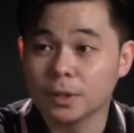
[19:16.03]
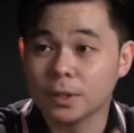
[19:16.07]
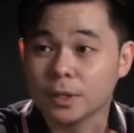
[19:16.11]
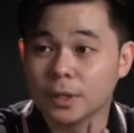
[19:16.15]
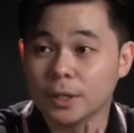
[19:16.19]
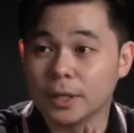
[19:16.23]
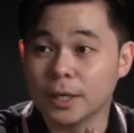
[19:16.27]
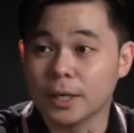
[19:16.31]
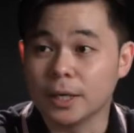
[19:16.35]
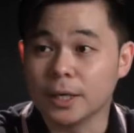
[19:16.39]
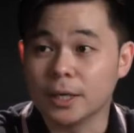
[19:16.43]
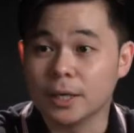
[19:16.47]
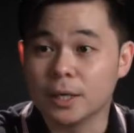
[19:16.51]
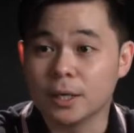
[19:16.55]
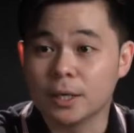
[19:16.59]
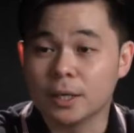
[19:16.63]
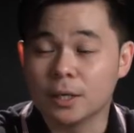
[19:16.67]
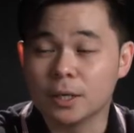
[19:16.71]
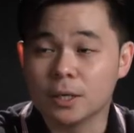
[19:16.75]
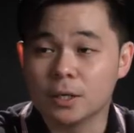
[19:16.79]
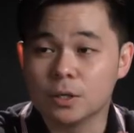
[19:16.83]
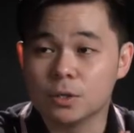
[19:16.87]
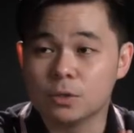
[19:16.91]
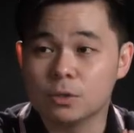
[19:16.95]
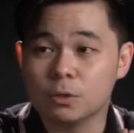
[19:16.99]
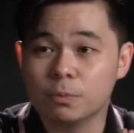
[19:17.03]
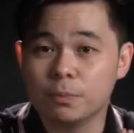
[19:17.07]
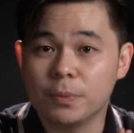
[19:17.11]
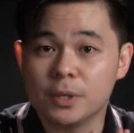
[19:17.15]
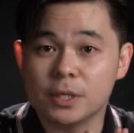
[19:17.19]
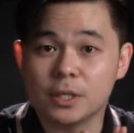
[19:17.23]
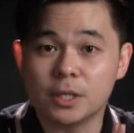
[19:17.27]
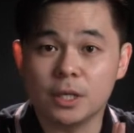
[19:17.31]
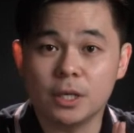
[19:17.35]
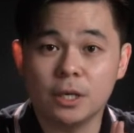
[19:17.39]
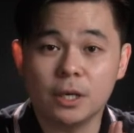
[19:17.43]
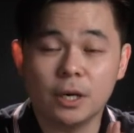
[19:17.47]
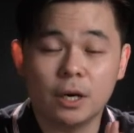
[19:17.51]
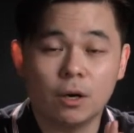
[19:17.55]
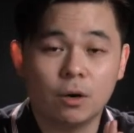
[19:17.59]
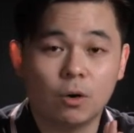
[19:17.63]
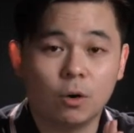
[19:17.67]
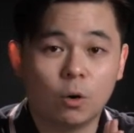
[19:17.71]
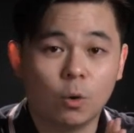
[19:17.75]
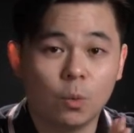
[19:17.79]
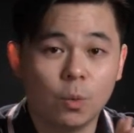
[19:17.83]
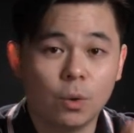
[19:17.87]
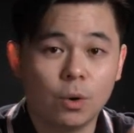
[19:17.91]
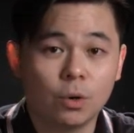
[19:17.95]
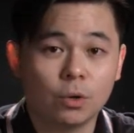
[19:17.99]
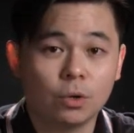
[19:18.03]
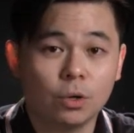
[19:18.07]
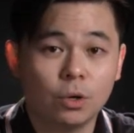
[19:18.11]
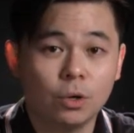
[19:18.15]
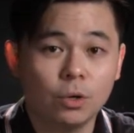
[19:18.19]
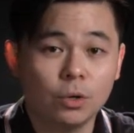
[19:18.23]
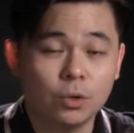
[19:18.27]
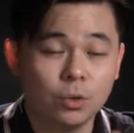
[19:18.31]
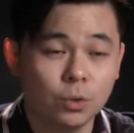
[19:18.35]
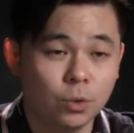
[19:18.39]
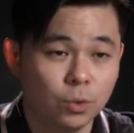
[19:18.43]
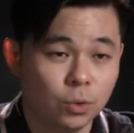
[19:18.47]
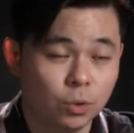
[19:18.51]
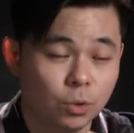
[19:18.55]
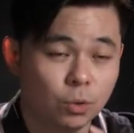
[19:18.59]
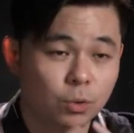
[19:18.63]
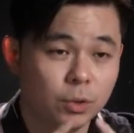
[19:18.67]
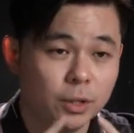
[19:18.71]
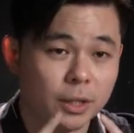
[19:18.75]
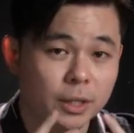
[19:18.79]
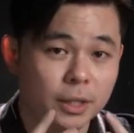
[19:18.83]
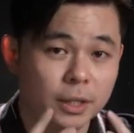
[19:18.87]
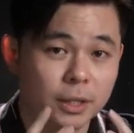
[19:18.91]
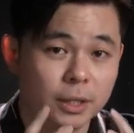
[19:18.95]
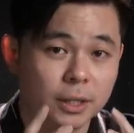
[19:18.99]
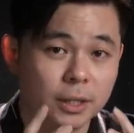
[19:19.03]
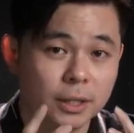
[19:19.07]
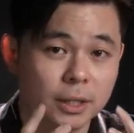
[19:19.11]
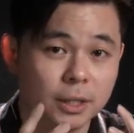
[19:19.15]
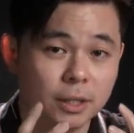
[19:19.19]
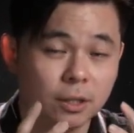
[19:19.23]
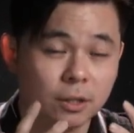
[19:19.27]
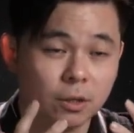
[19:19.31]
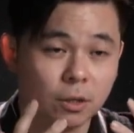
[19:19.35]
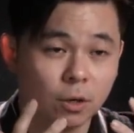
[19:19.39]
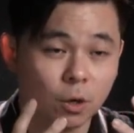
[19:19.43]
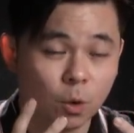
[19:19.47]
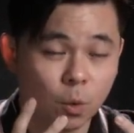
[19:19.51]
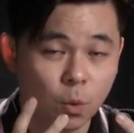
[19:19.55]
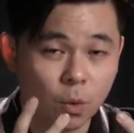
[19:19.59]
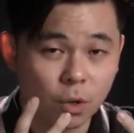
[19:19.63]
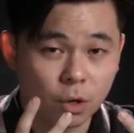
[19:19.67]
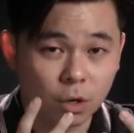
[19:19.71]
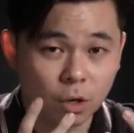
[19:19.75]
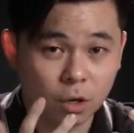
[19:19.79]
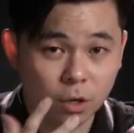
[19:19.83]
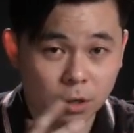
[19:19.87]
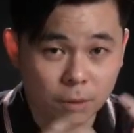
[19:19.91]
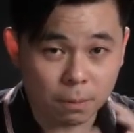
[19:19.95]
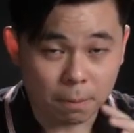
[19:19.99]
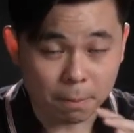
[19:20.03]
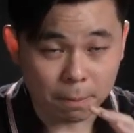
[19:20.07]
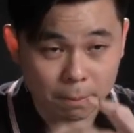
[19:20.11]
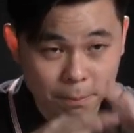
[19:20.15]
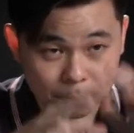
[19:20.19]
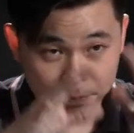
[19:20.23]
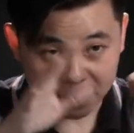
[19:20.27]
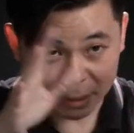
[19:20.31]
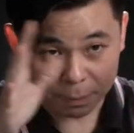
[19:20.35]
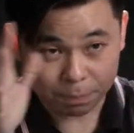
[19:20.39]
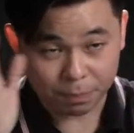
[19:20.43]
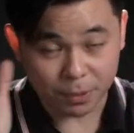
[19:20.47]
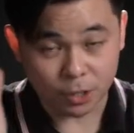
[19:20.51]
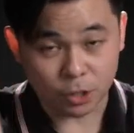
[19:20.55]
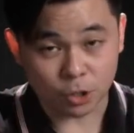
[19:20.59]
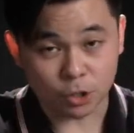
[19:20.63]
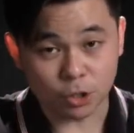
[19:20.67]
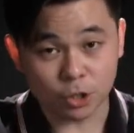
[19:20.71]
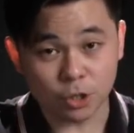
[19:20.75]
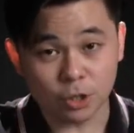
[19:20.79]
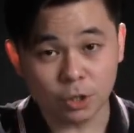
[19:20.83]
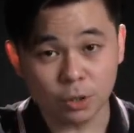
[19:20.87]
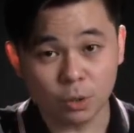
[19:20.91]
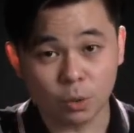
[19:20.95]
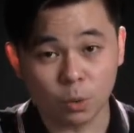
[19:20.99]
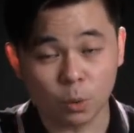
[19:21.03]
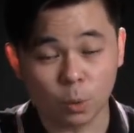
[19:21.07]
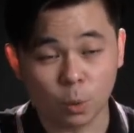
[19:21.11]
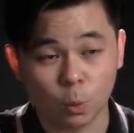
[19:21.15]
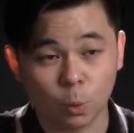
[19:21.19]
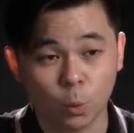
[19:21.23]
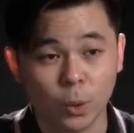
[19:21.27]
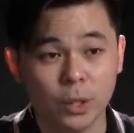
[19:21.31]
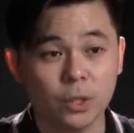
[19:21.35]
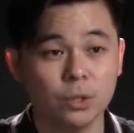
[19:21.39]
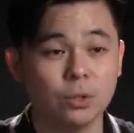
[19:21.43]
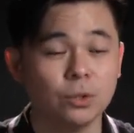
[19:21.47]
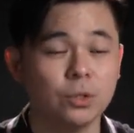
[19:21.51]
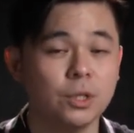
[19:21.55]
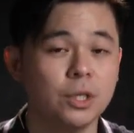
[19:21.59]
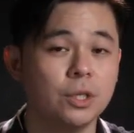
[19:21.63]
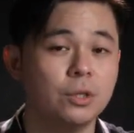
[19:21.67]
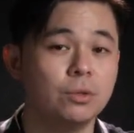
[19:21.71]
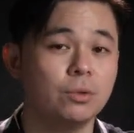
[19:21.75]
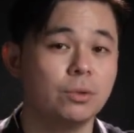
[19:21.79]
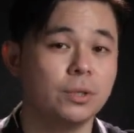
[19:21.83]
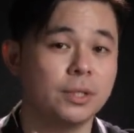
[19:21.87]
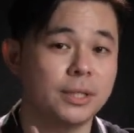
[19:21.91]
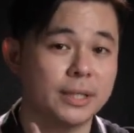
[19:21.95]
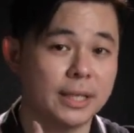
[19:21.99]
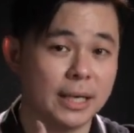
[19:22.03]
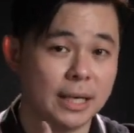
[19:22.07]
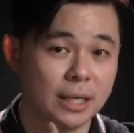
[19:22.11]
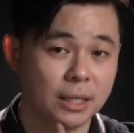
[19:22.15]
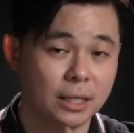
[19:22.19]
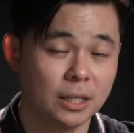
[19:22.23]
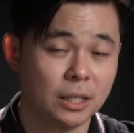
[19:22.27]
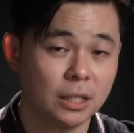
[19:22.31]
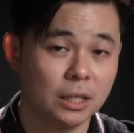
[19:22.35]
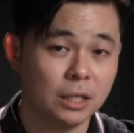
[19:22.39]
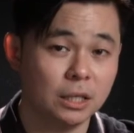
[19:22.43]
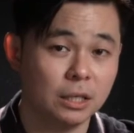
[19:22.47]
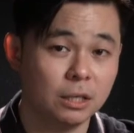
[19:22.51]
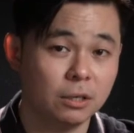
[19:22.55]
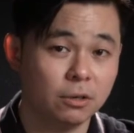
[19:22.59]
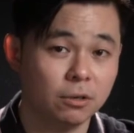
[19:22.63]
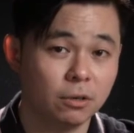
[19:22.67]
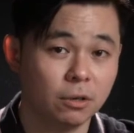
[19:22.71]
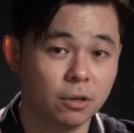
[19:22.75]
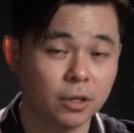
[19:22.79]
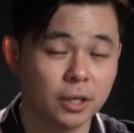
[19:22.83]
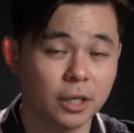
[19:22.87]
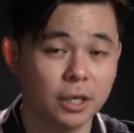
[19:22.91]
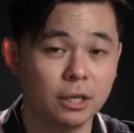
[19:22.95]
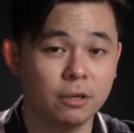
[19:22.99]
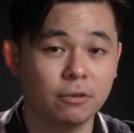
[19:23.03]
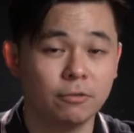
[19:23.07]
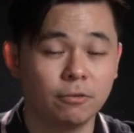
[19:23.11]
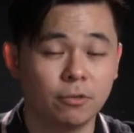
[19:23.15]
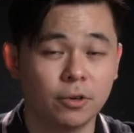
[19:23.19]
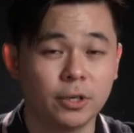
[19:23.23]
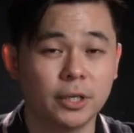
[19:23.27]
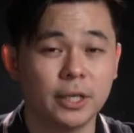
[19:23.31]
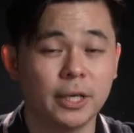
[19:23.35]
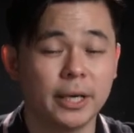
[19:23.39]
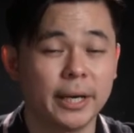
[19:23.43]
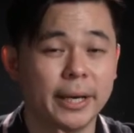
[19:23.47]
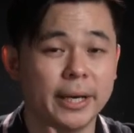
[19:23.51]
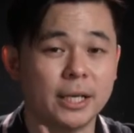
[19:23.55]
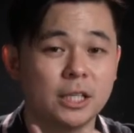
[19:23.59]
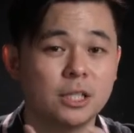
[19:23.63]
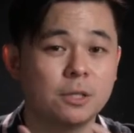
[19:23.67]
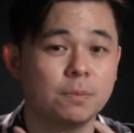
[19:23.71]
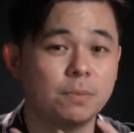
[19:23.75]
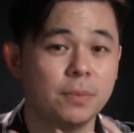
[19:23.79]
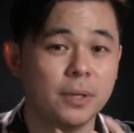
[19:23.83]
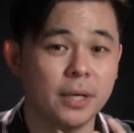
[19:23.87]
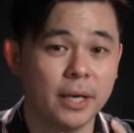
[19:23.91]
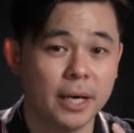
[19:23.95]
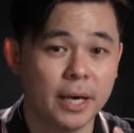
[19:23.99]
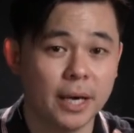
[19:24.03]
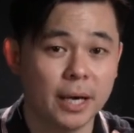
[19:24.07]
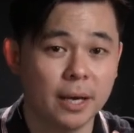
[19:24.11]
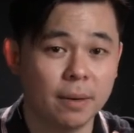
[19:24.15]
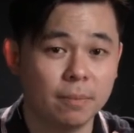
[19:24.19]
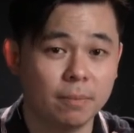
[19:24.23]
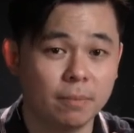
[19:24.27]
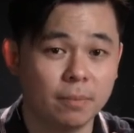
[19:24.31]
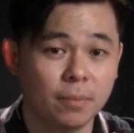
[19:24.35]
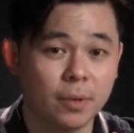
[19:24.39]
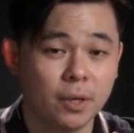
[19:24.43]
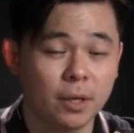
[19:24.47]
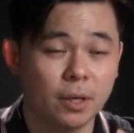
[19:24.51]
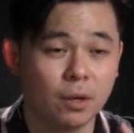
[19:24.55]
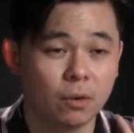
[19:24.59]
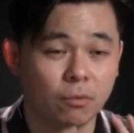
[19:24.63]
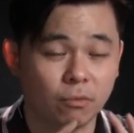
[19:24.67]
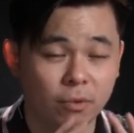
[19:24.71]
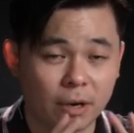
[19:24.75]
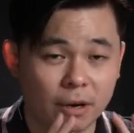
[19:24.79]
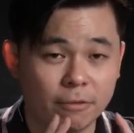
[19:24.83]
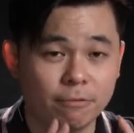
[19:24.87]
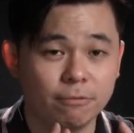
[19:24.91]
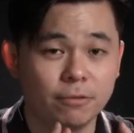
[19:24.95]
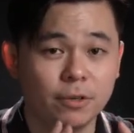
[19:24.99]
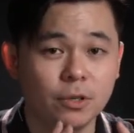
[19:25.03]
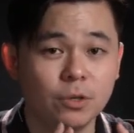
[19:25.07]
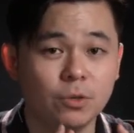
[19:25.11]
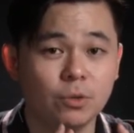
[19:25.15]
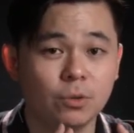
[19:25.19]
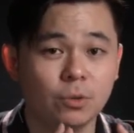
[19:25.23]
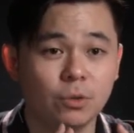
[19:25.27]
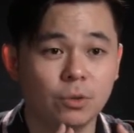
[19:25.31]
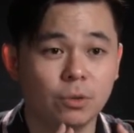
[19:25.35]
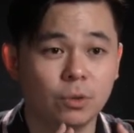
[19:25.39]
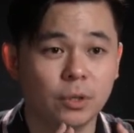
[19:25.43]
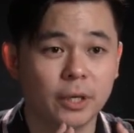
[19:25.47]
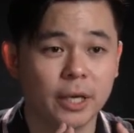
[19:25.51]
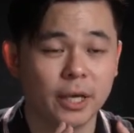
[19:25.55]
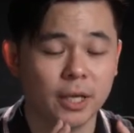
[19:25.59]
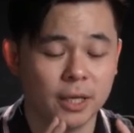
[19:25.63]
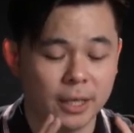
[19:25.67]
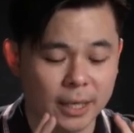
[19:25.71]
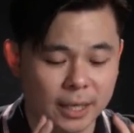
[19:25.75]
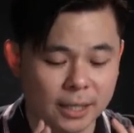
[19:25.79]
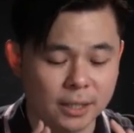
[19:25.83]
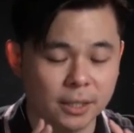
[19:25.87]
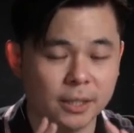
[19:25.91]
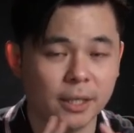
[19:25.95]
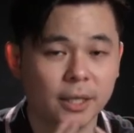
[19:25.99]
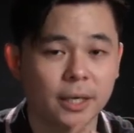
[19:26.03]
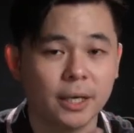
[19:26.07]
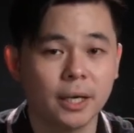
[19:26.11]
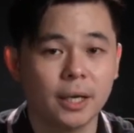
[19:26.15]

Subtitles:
Okay, so basically overall, you know the overall big picture, what you need to study, okay, for the SPM. Roughly, you know, okay, let's say